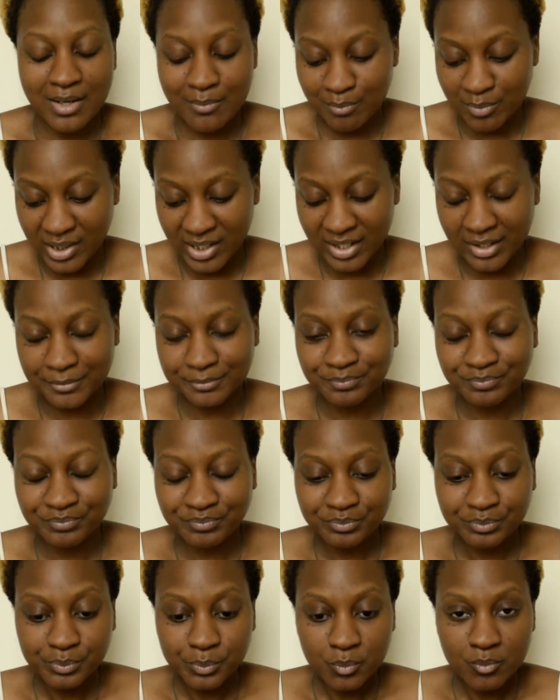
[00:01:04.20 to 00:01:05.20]
But
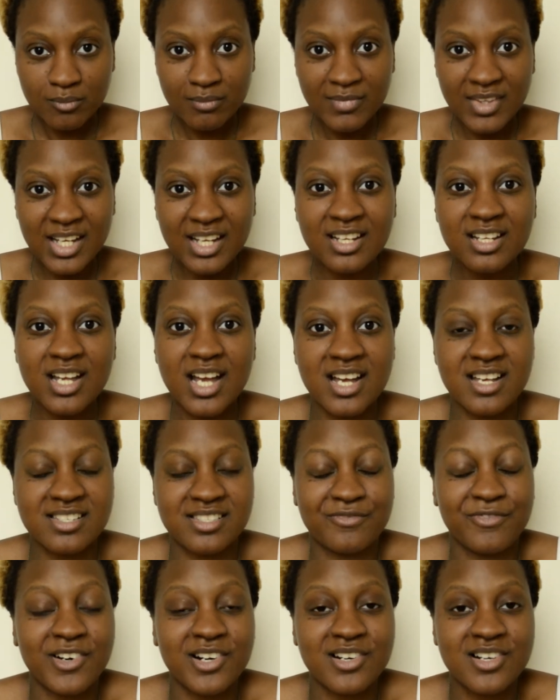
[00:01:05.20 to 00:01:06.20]

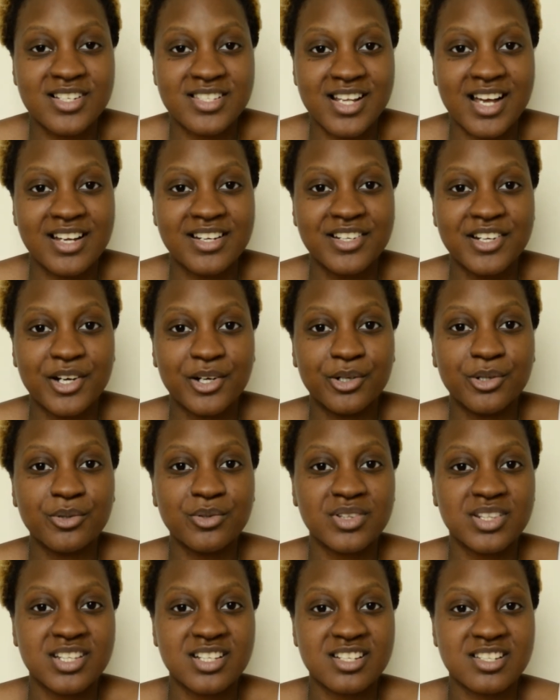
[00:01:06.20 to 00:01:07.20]
as far as I know,
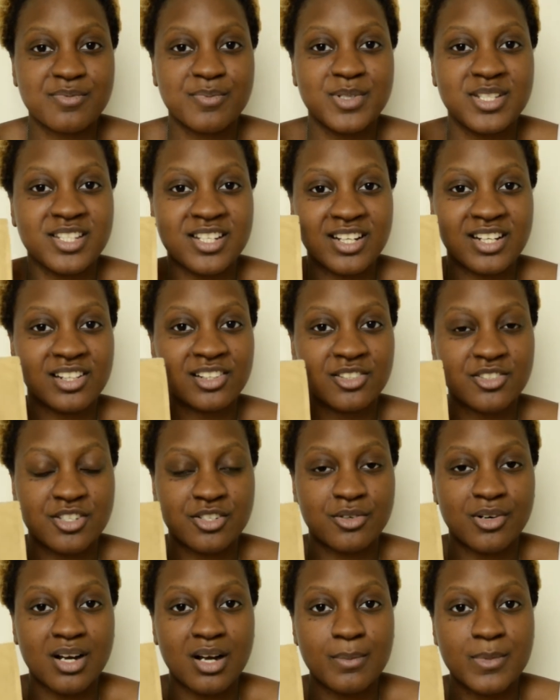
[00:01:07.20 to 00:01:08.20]
this particular
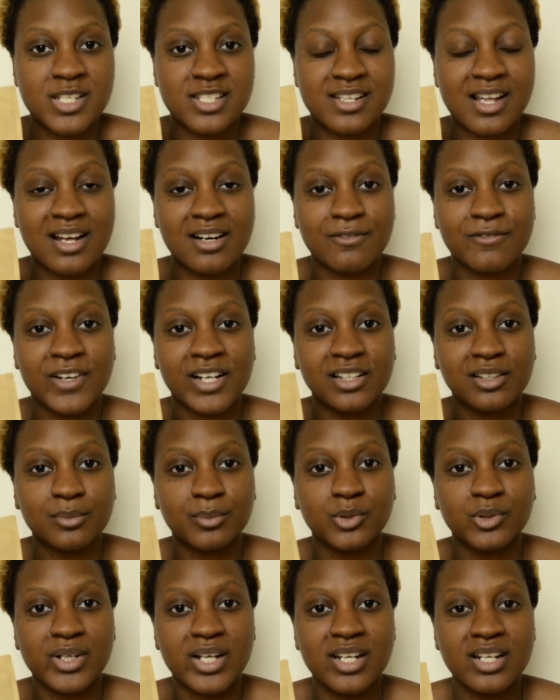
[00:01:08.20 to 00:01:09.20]
scrub is not
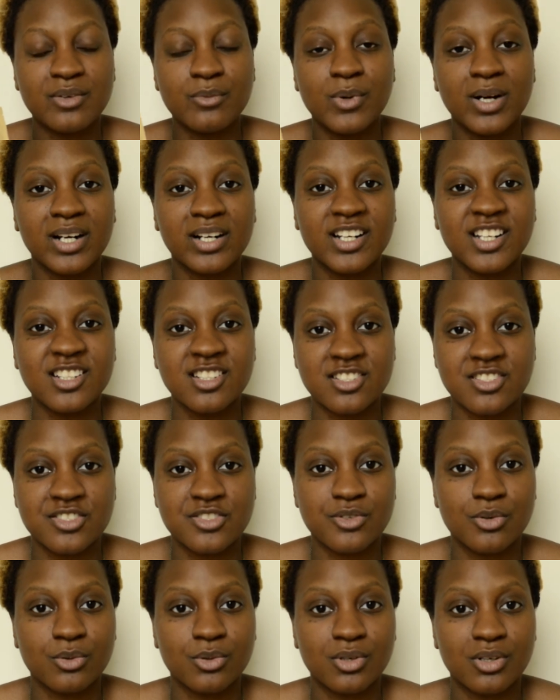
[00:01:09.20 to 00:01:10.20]
available anywhere in the
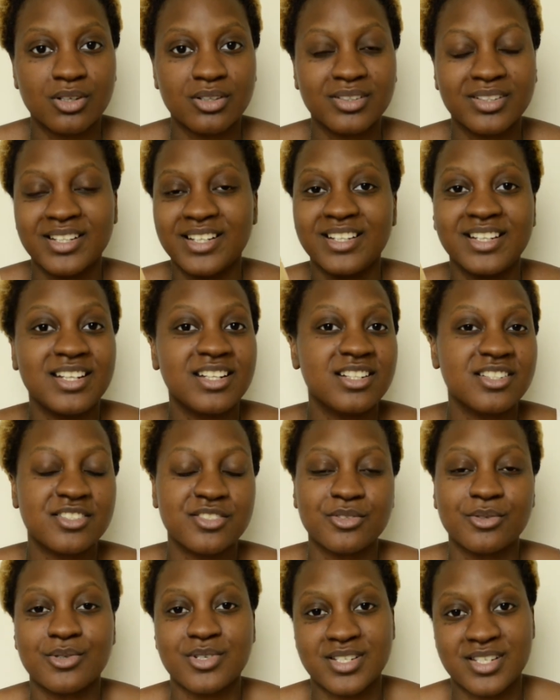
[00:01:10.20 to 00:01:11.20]
store, in any
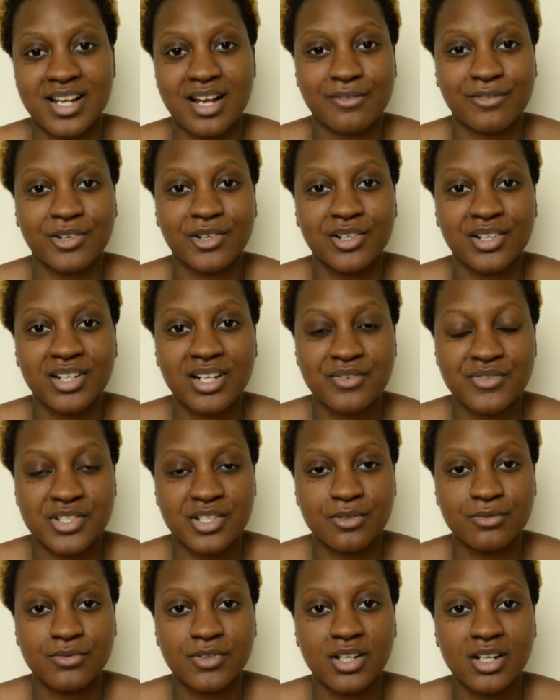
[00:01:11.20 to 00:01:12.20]
stores I've heard of
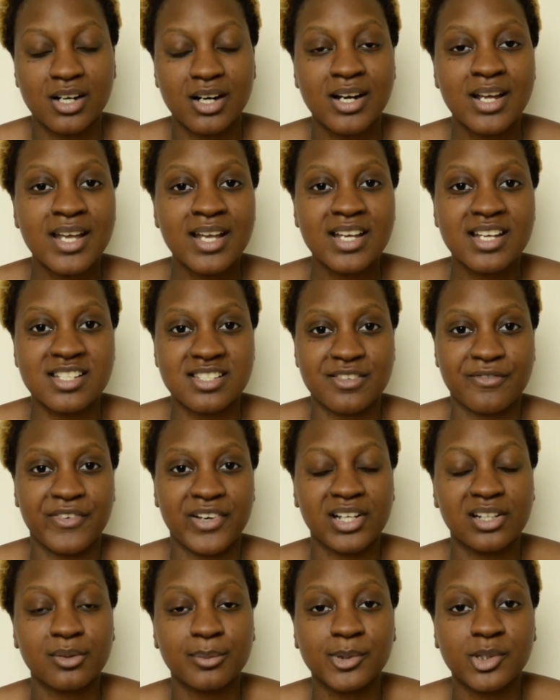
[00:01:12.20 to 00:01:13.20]
so far. It's
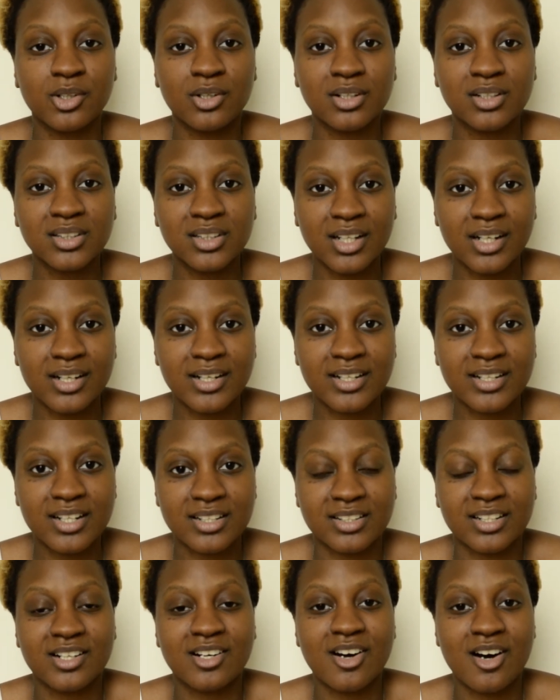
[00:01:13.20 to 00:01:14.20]
available online
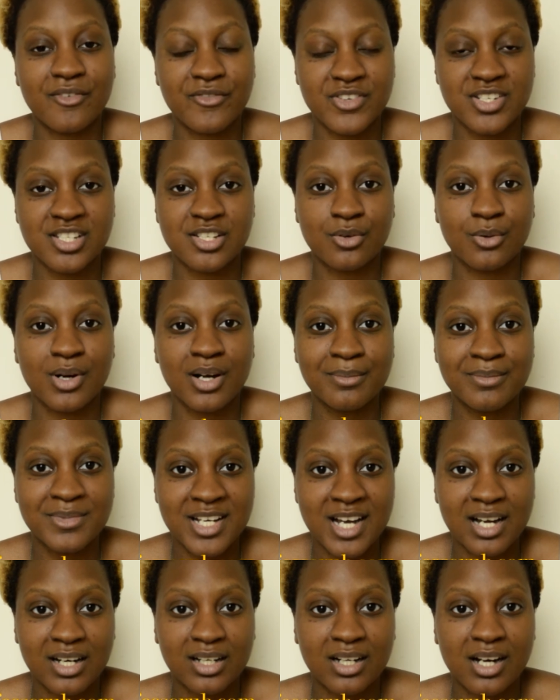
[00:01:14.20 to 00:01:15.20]
at
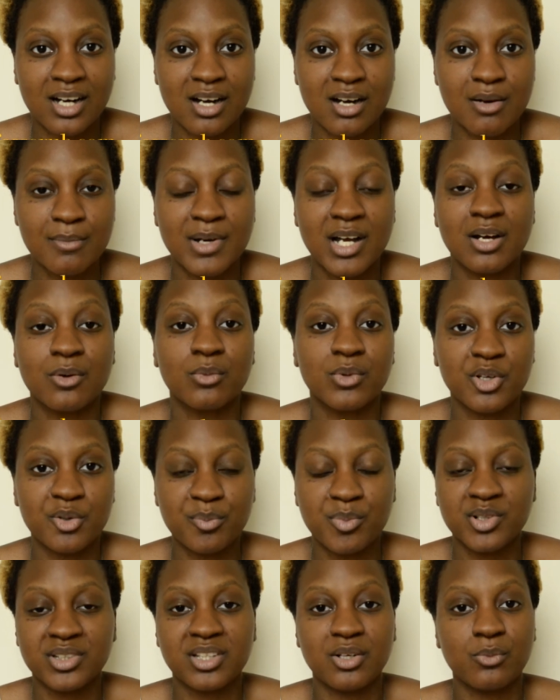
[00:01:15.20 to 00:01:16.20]
thecoffeescrub.com. I will
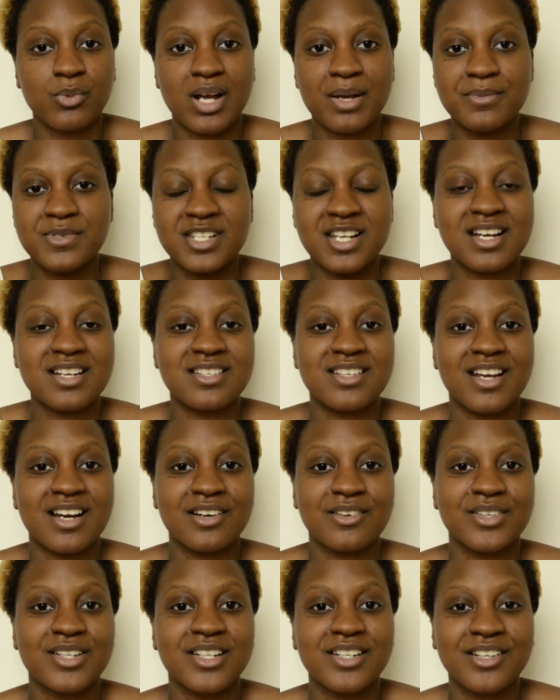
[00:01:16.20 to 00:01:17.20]
put the website
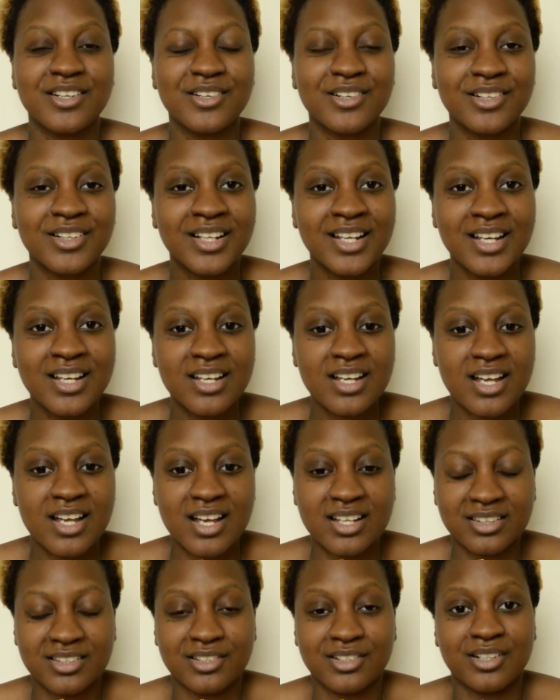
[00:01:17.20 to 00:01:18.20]
down here
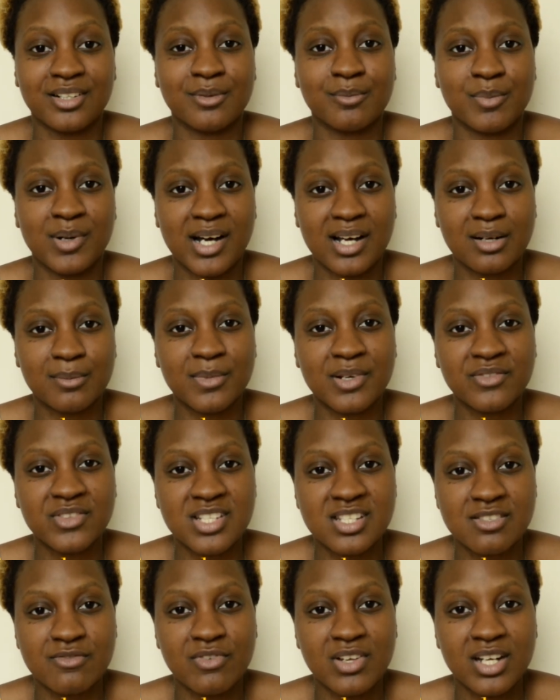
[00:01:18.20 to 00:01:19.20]
at the um, bottom of
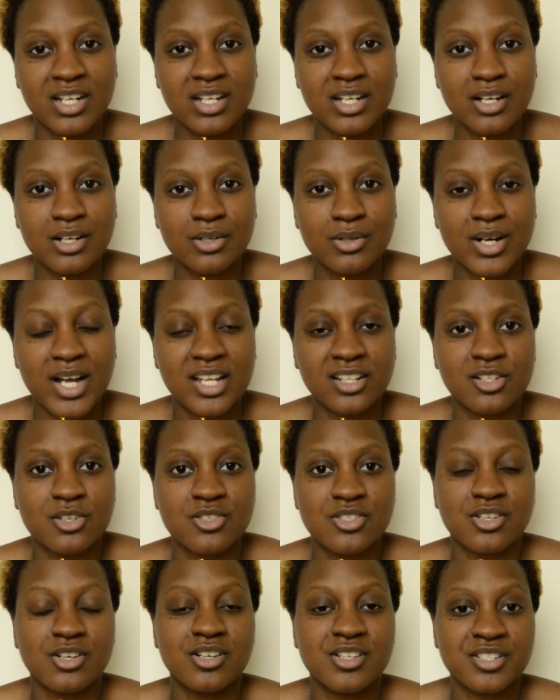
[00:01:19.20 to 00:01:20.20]
this video. And
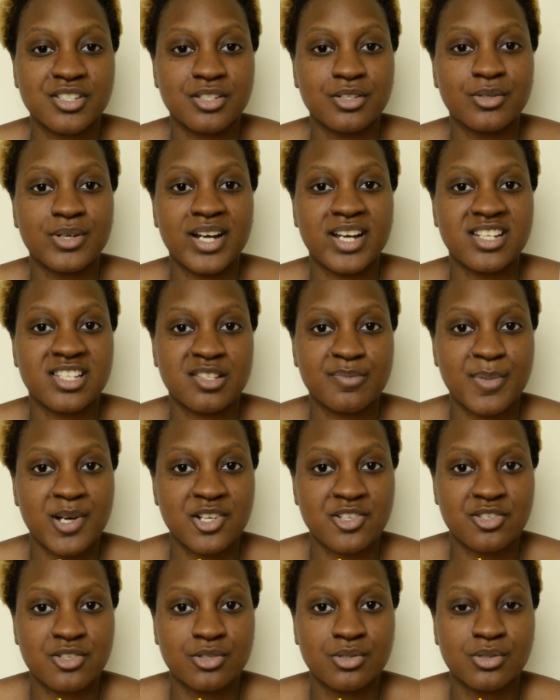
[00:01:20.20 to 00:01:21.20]
there's also a
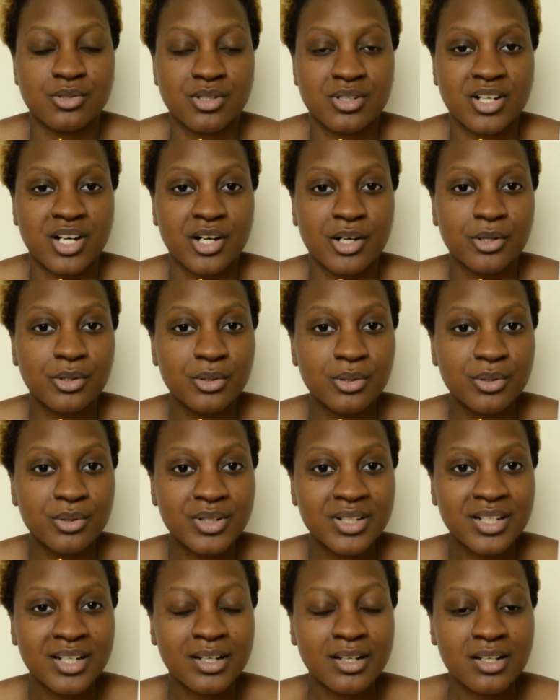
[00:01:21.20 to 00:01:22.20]
special
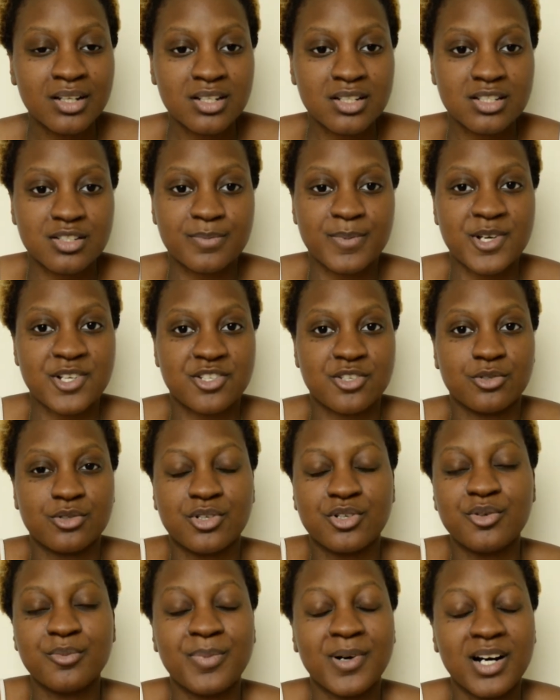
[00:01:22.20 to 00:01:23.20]
code special
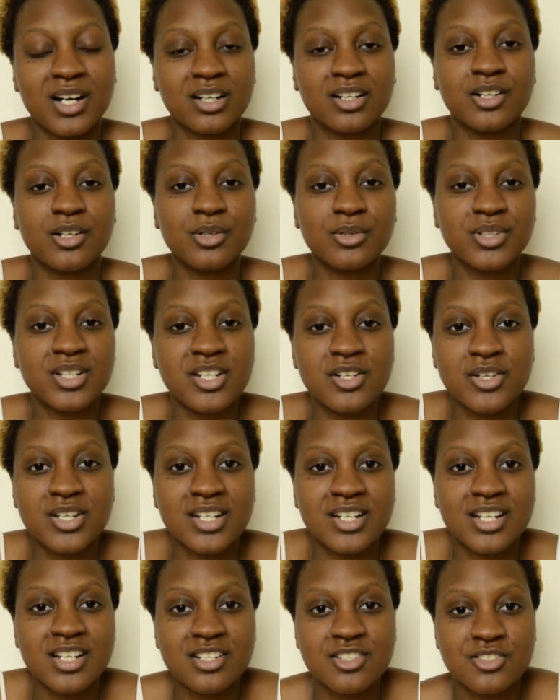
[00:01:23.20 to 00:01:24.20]
coupon code that you
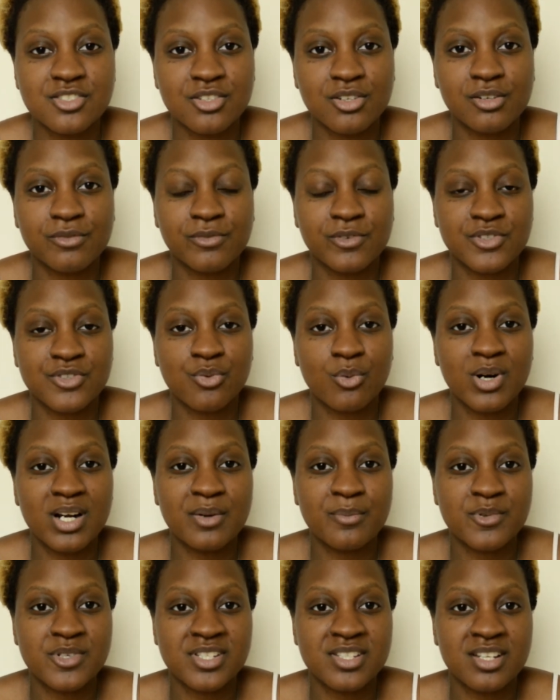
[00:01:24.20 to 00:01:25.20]
can enter for
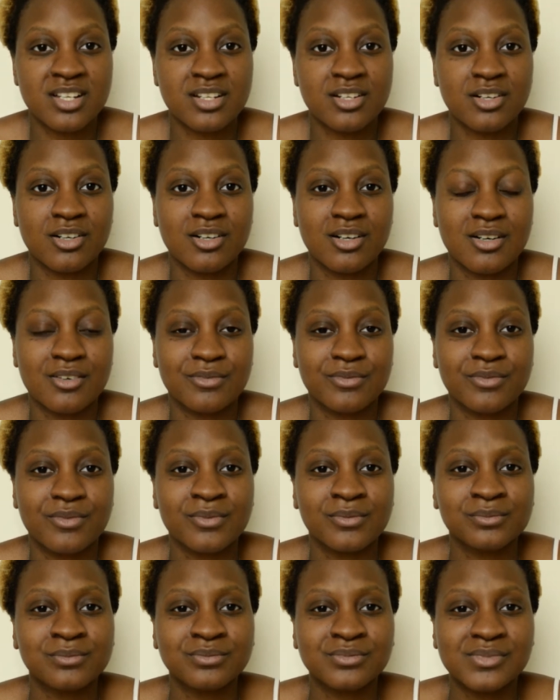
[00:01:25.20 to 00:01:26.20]
20% off
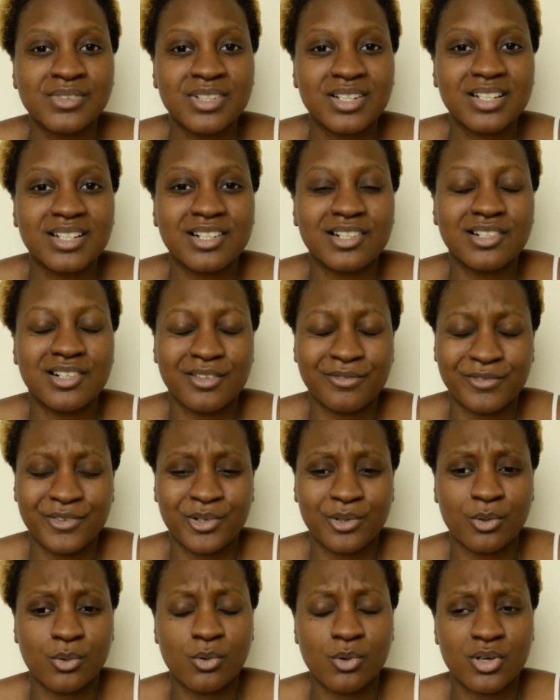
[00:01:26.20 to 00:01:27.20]
of
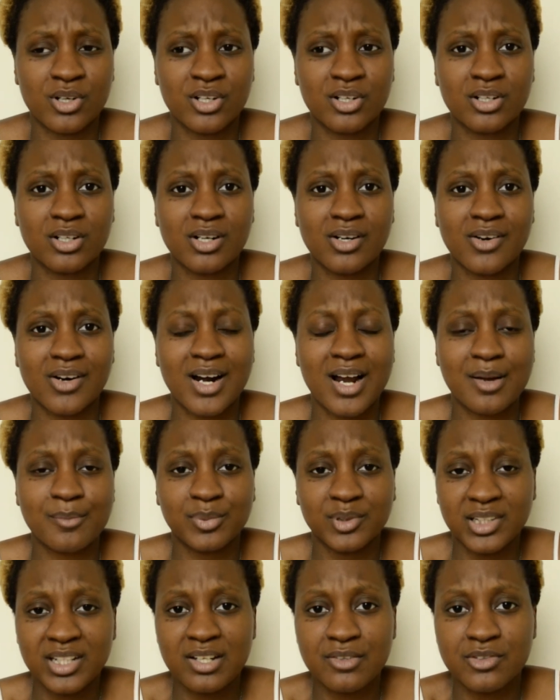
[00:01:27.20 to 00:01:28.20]
your order or I
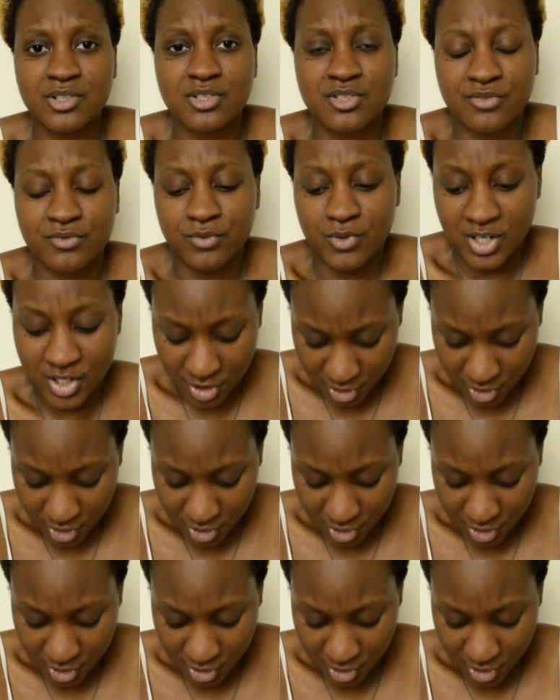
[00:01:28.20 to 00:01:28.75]
believe there's free